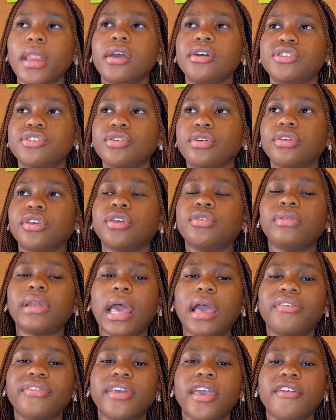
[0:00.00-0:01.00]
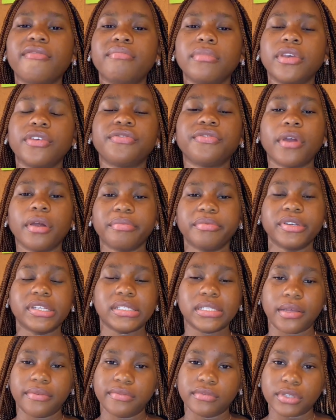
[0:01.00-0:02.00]
So Q Life gave me February
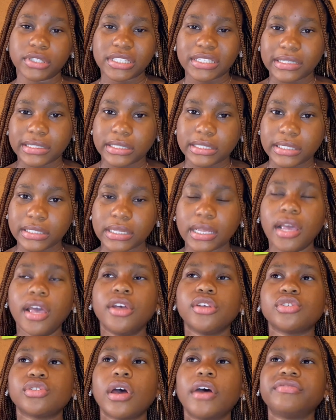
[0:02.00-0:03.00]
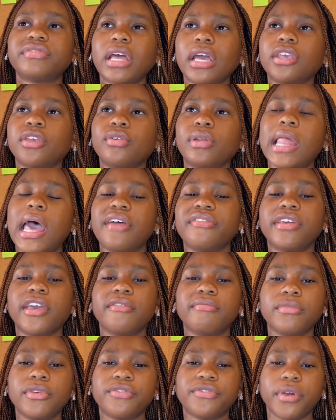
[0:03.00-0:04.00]
17th so after qlife gave
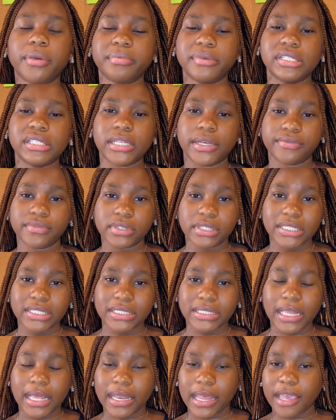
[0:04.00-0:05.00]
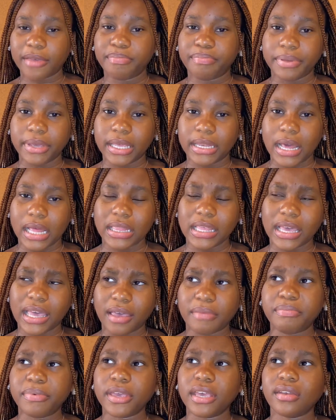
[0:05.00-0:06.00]
me february 17th and i paid i think i
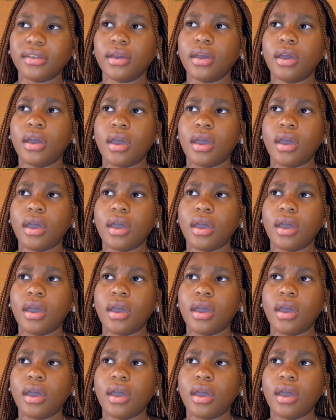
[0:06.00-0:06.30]
paid